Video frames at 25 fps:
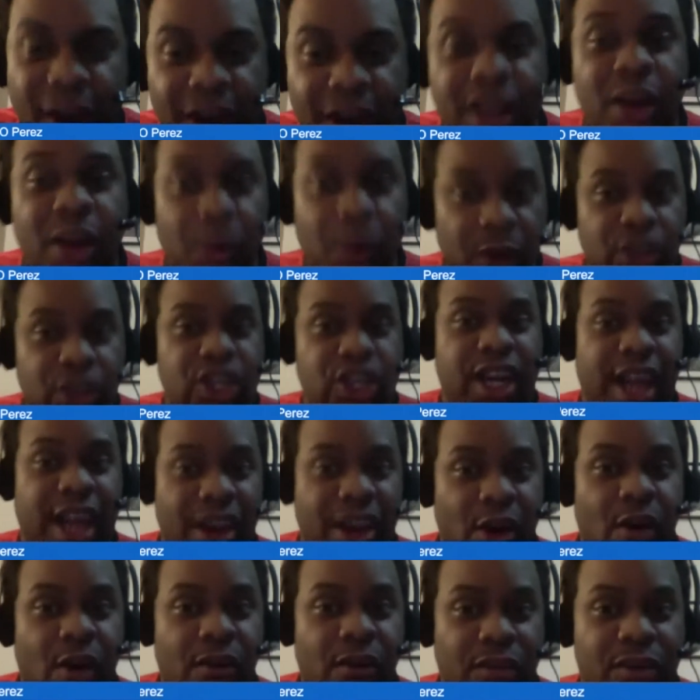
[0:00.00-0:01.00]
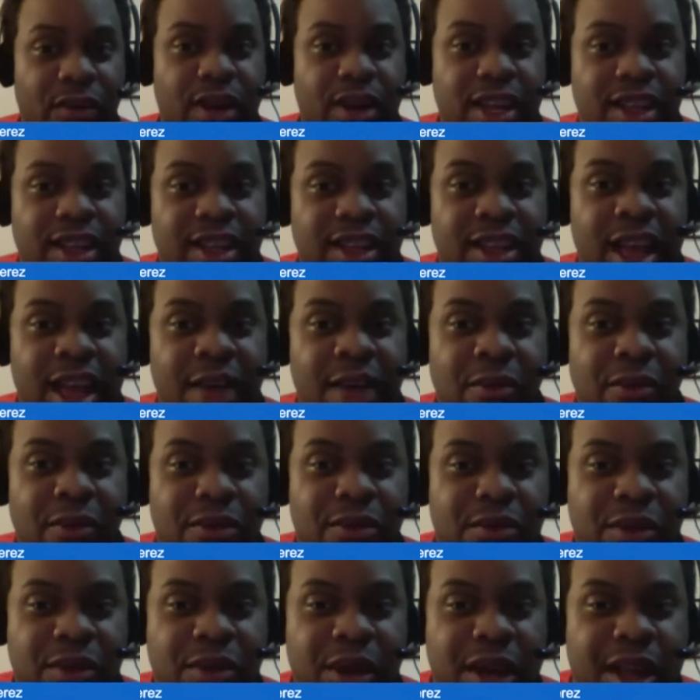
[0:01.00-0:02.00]
which again, hopefully that would
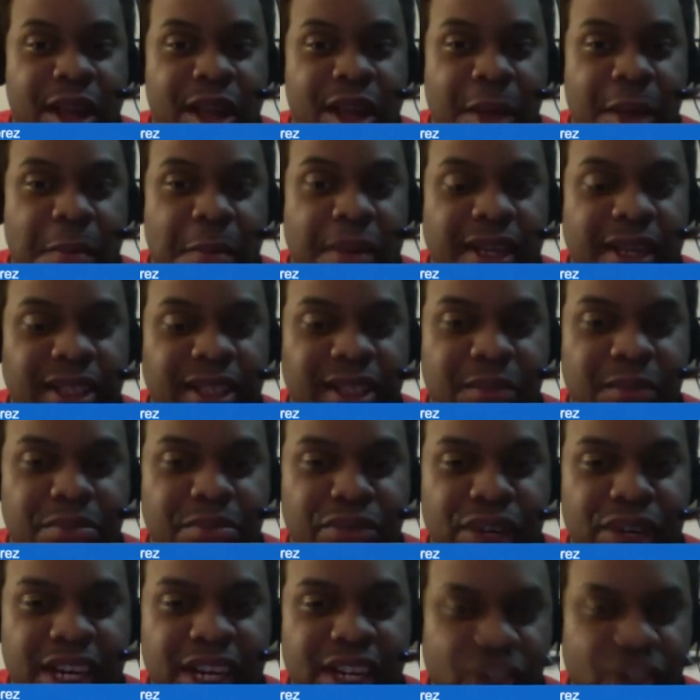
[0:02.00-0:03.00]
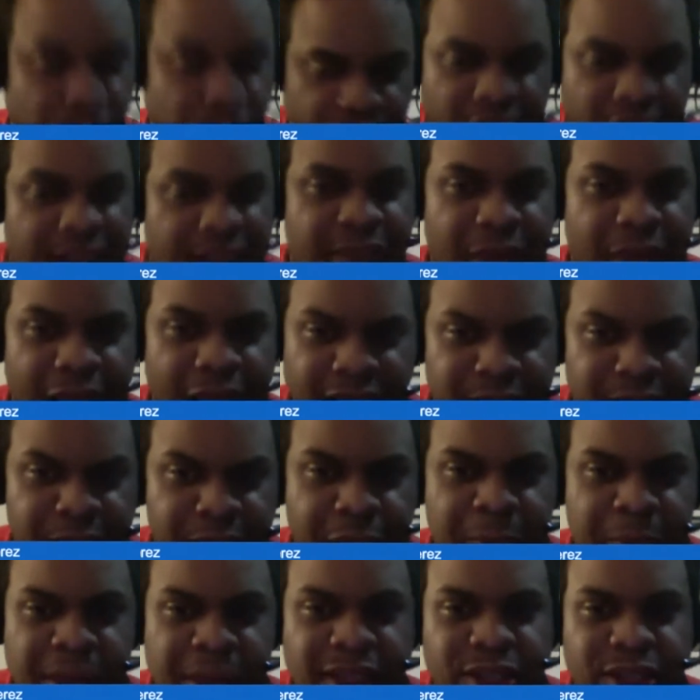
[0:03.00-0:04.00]
build a bridge, if it hasn't been
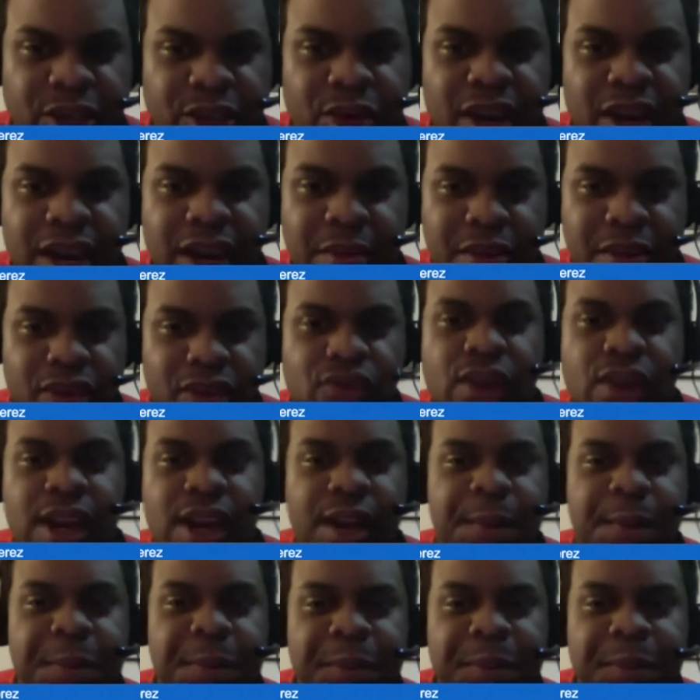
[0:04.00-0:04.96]
built already, between